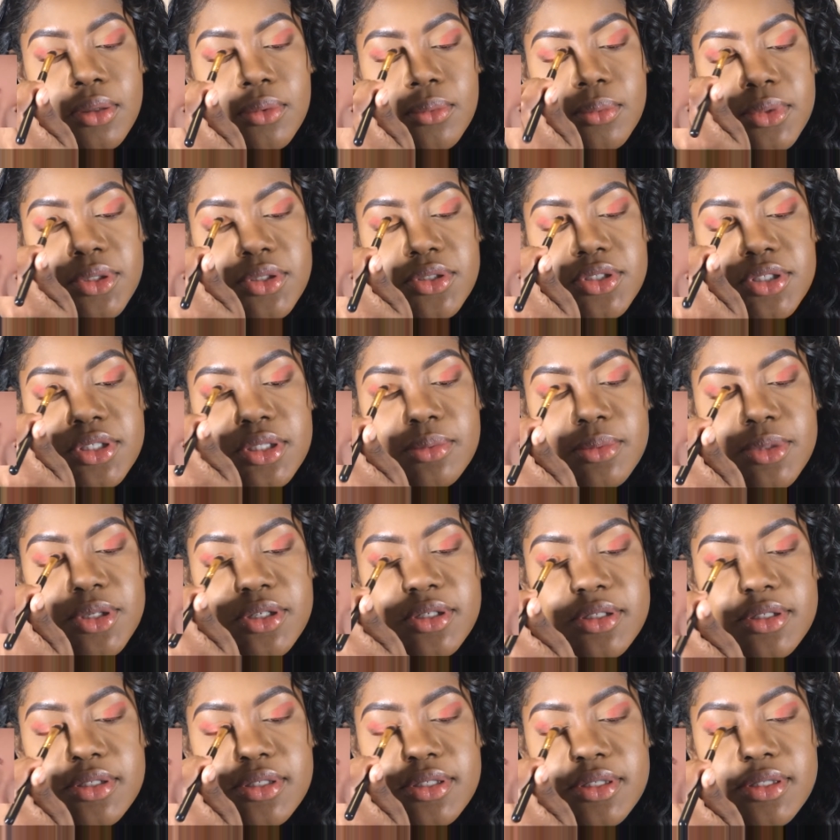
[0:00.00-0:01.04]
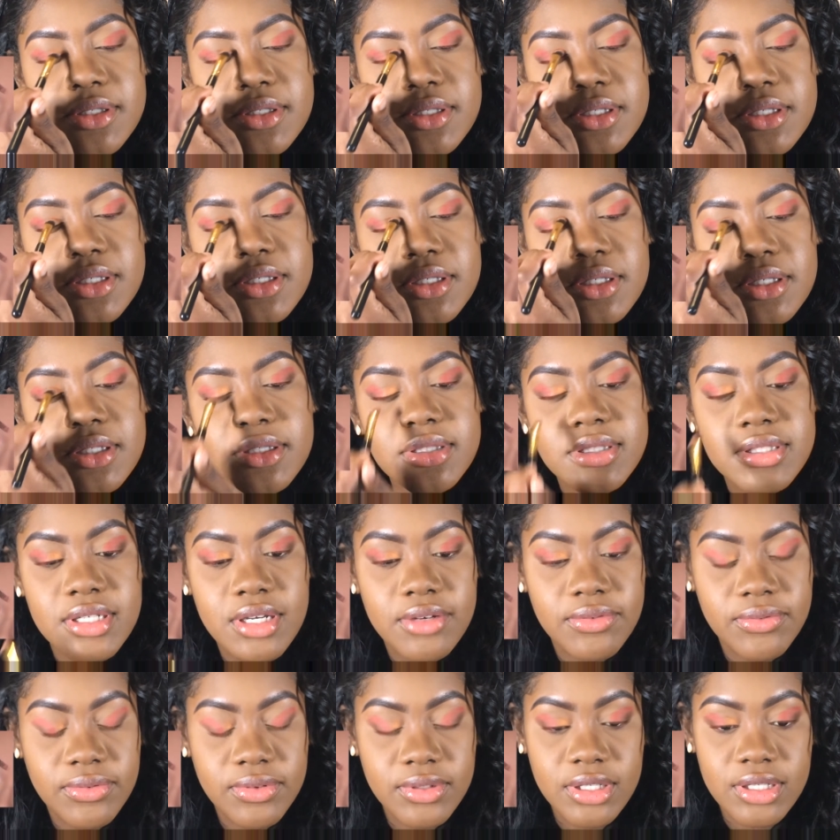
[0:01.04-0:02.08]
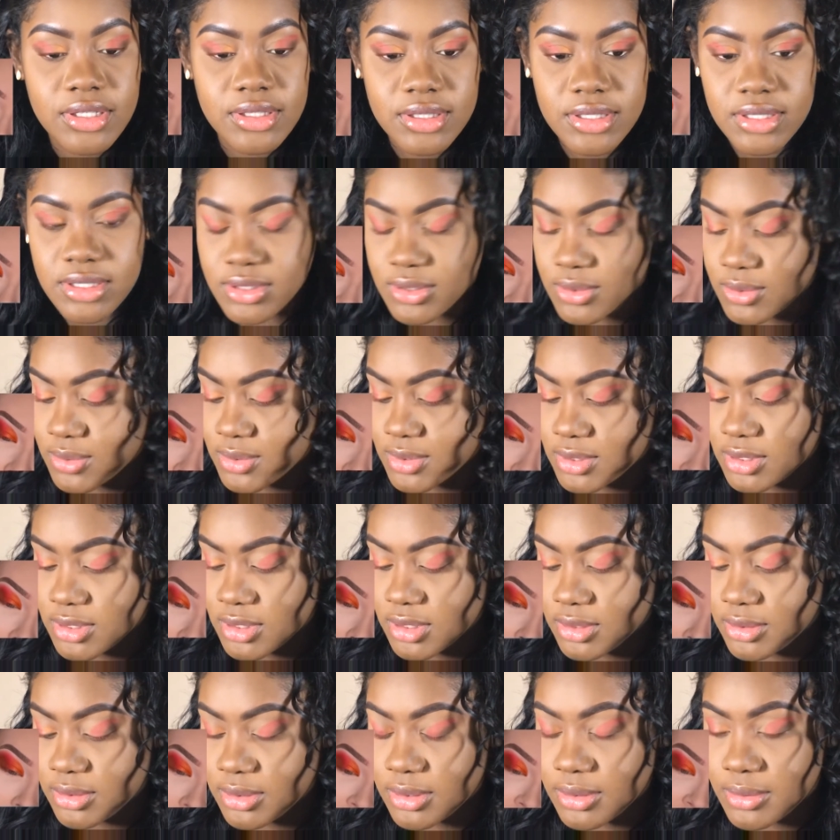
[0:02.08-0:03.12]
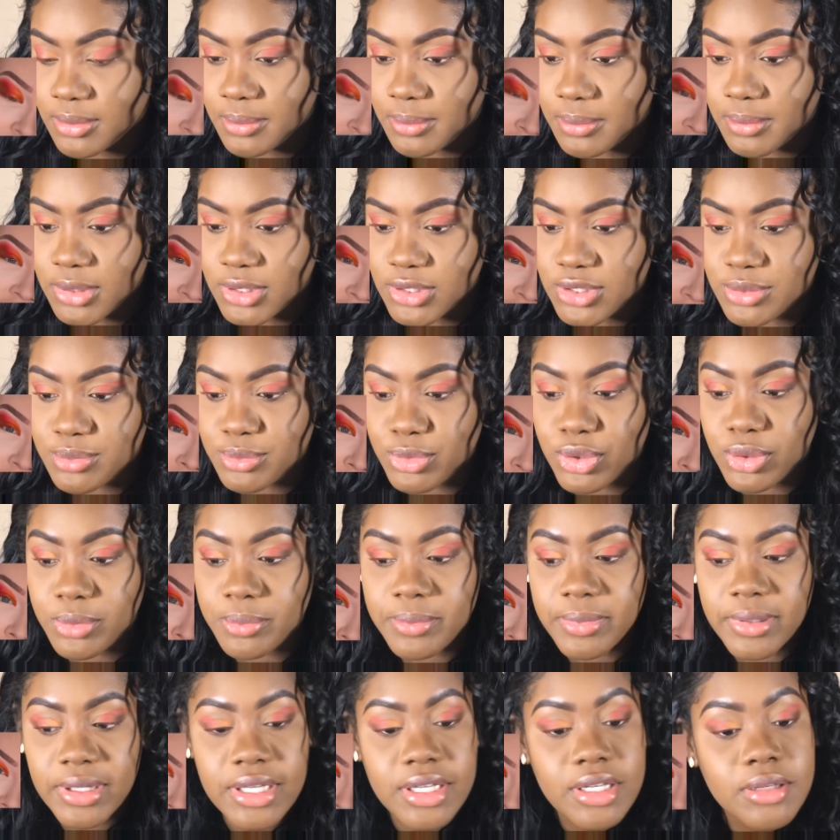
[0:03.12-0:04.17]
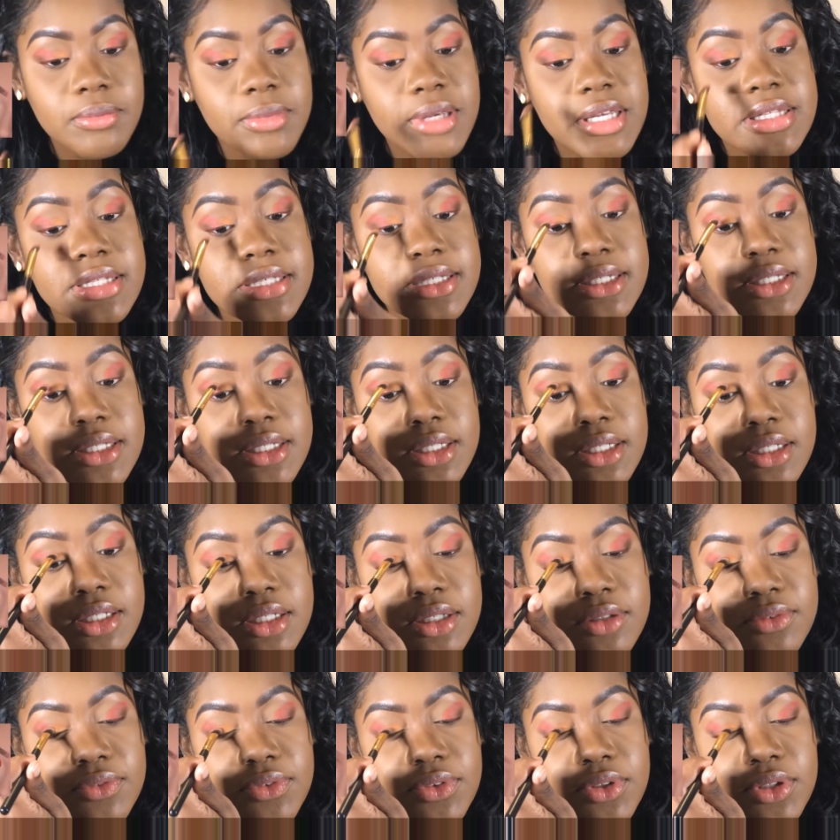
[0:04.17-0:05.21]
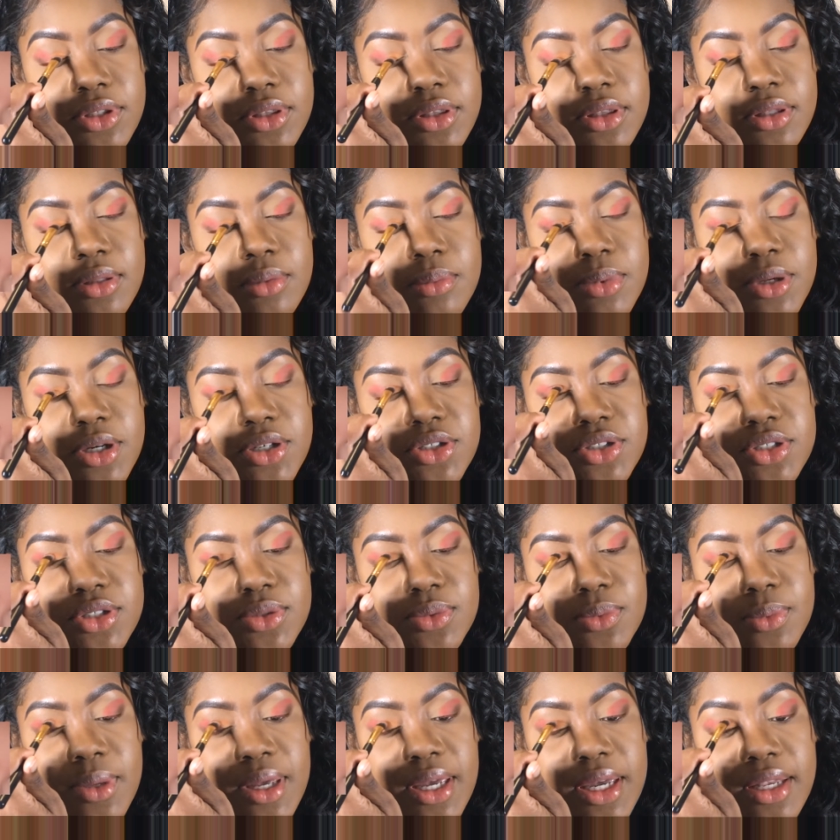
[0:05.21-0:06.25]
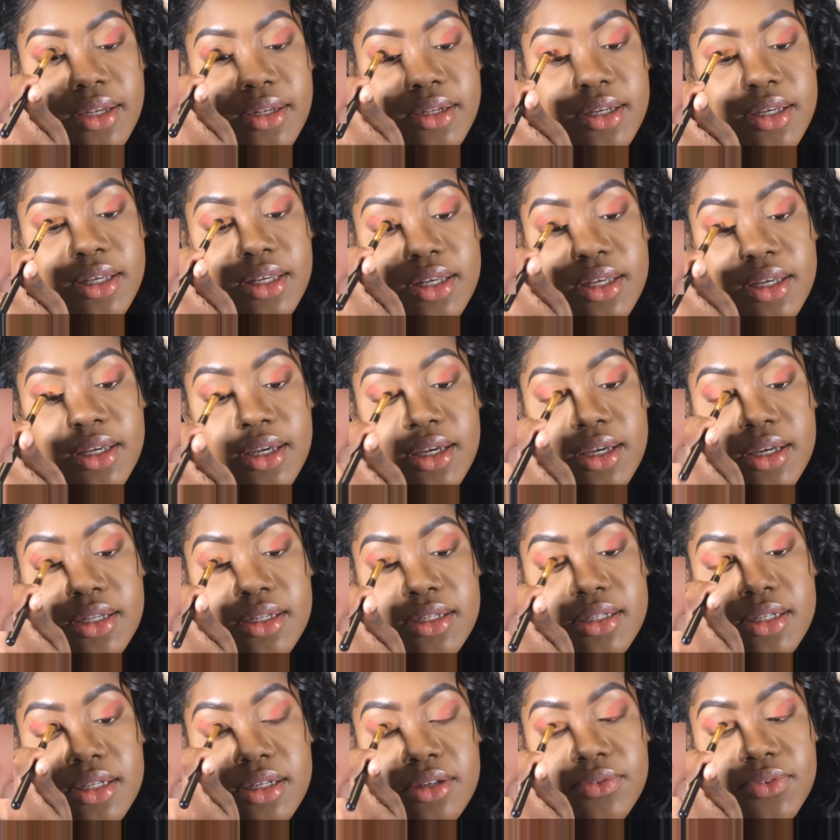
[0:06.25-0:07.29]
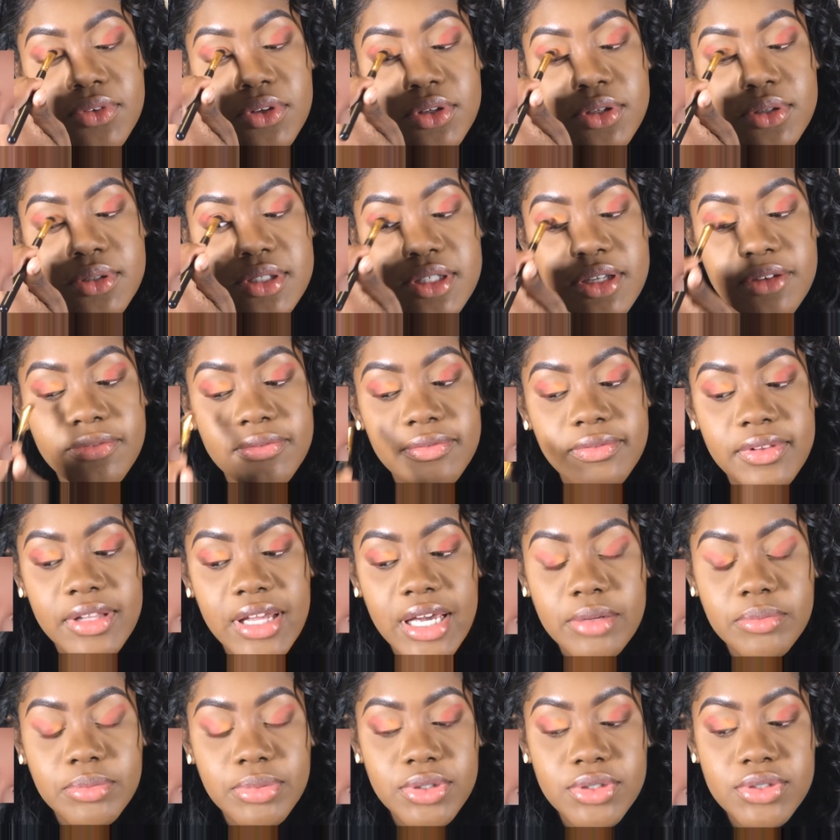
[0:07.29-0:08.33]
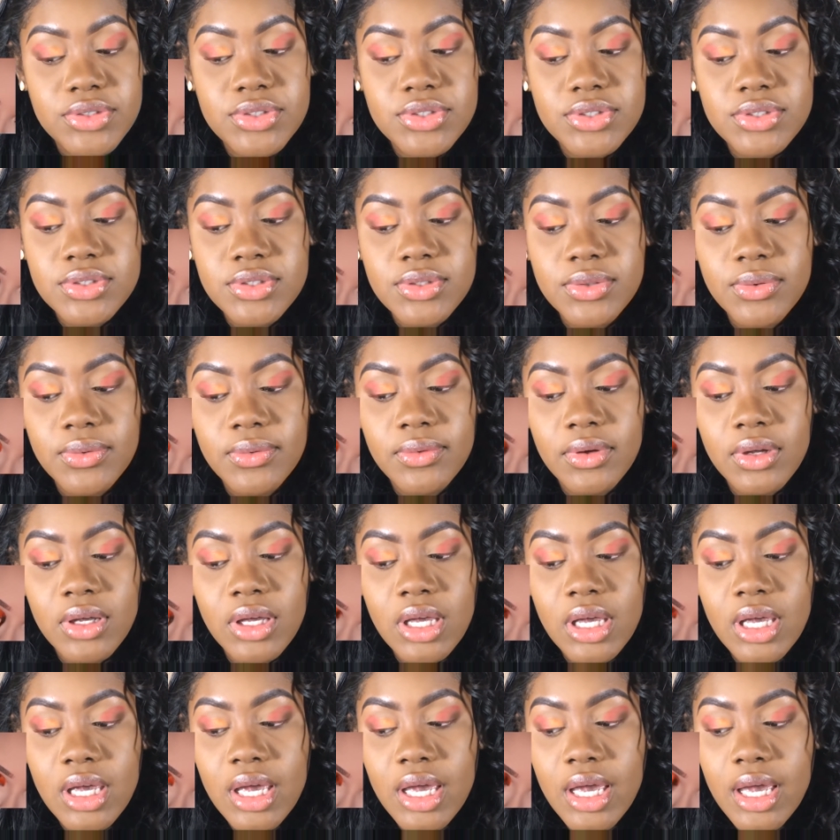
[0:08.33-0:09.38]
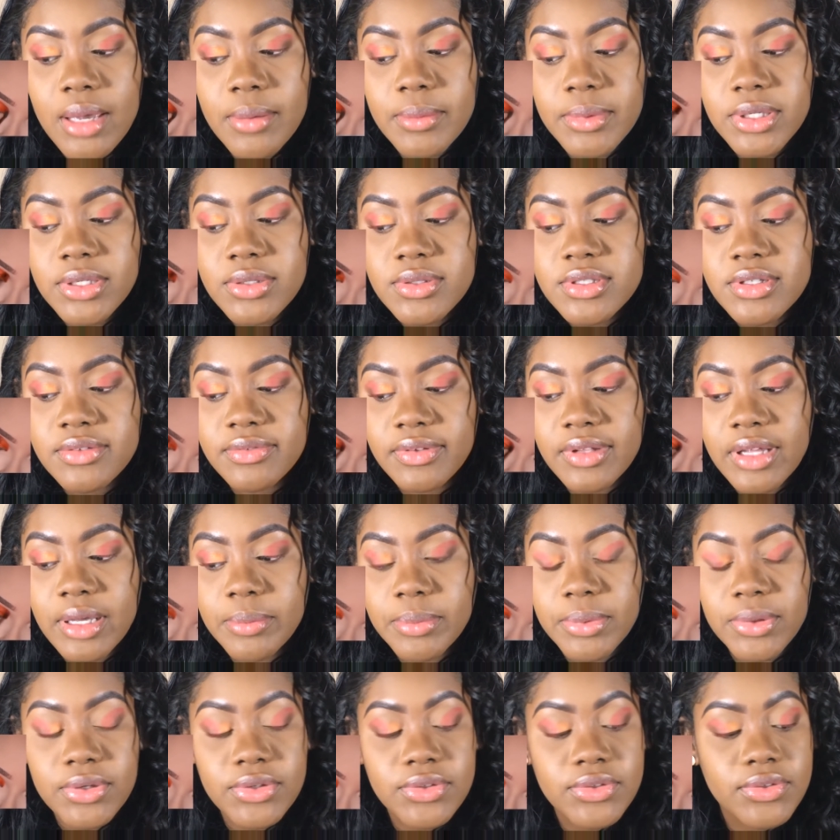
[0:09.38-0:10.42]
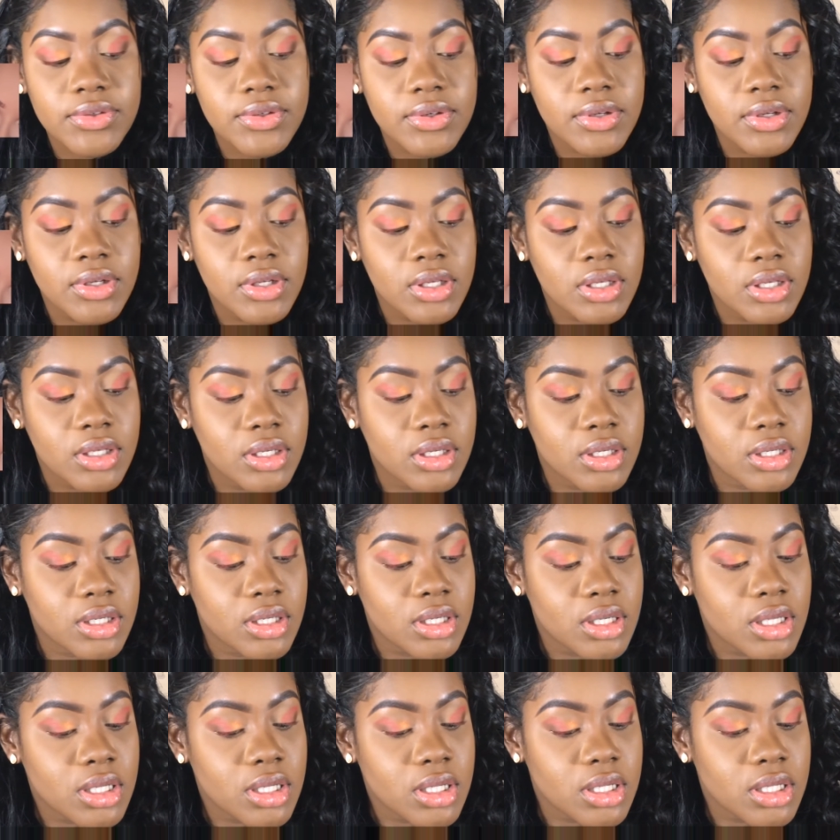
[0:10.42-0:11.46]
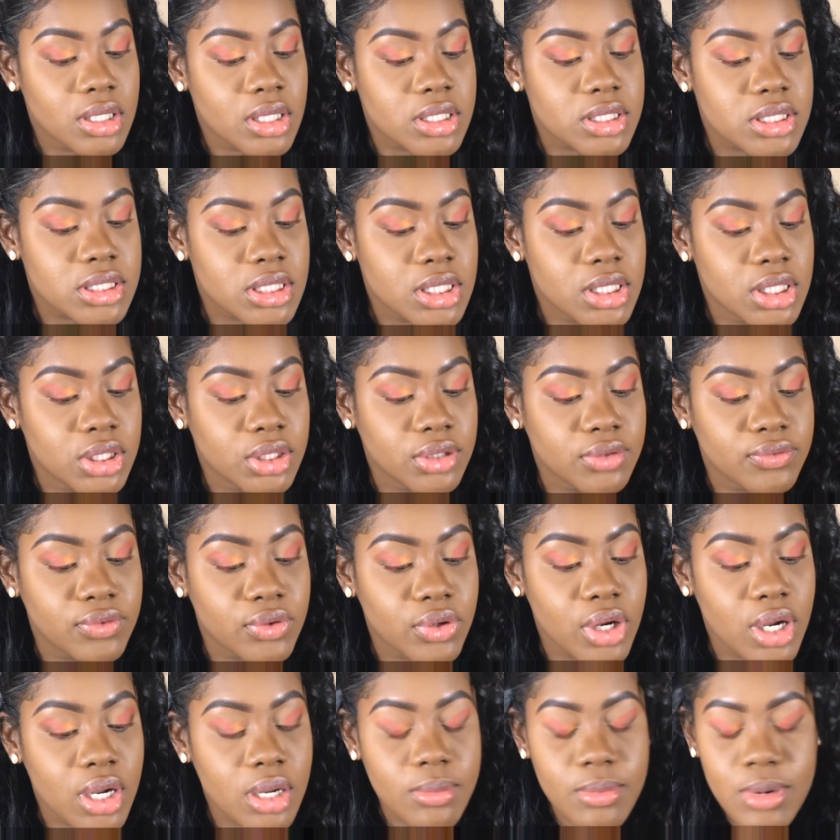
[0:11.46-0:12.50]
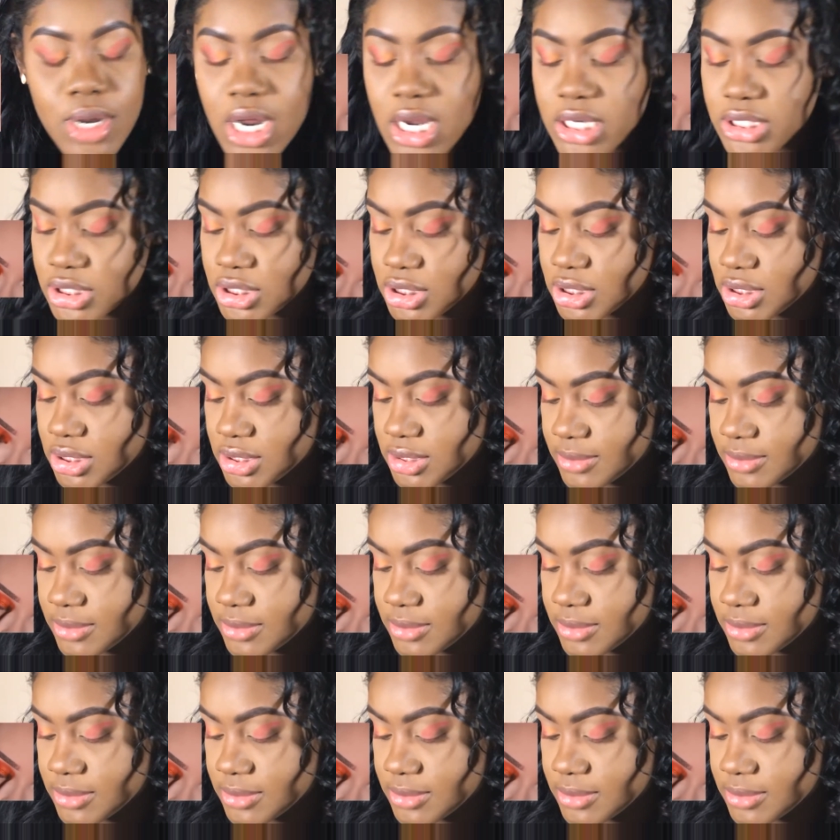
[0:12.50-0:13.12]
With shimmers, it definitely goes on much more pigmented if the brush is wet and if you use a flat brush. So I'm gonna use a flat brush. Look for a brush.